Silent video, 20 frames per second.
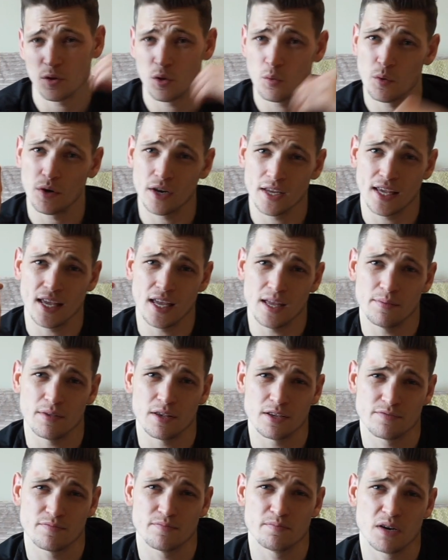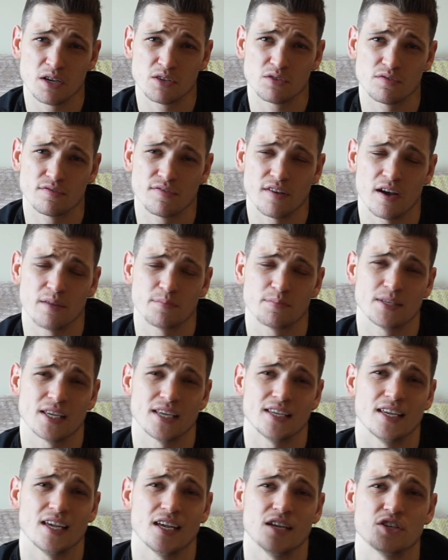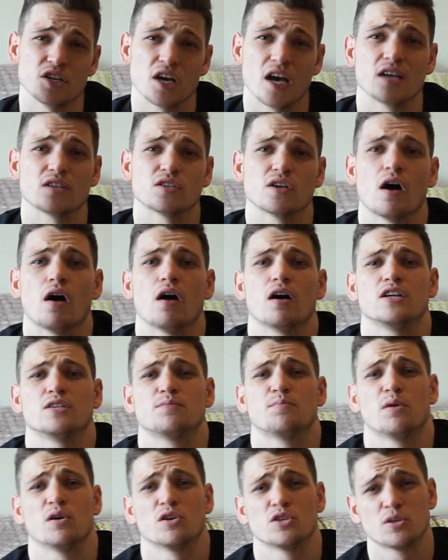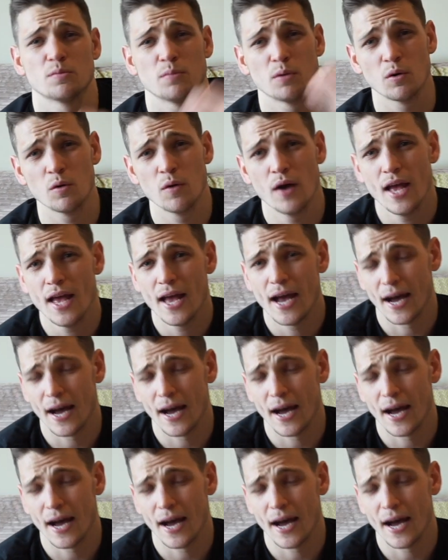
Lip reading: you want to keep this muscle fat percentage as high as possible.